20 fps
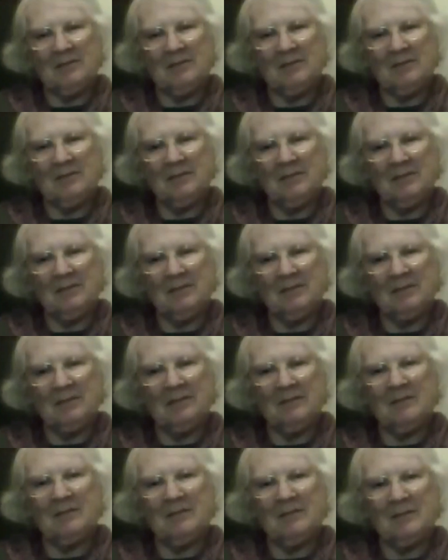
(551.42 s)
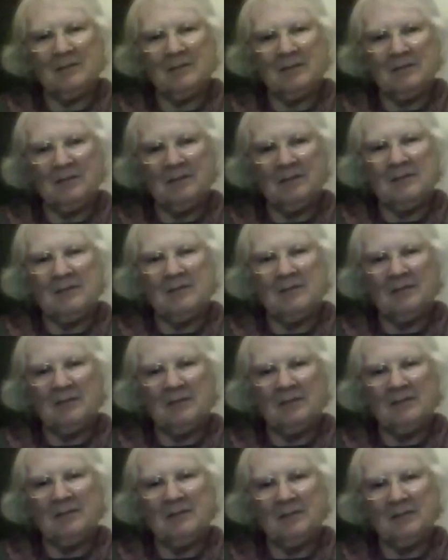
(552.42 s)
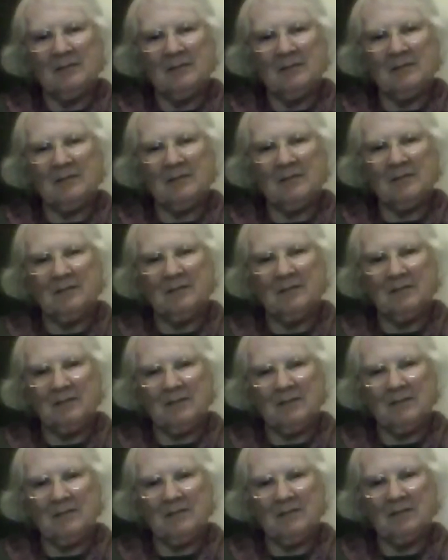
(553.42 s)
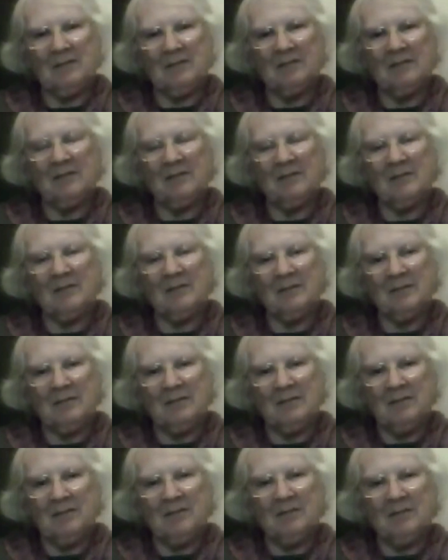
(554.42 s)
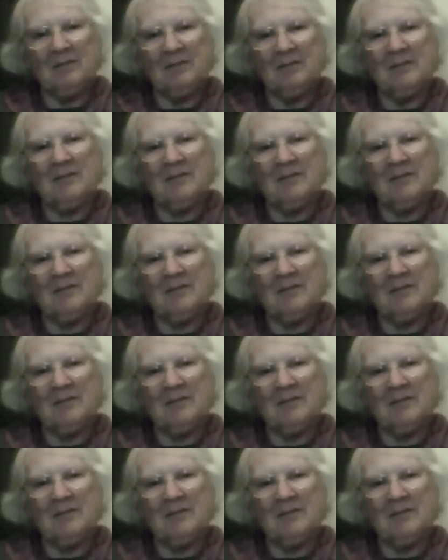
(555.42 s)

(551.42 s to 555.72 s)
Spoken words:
(not speaking)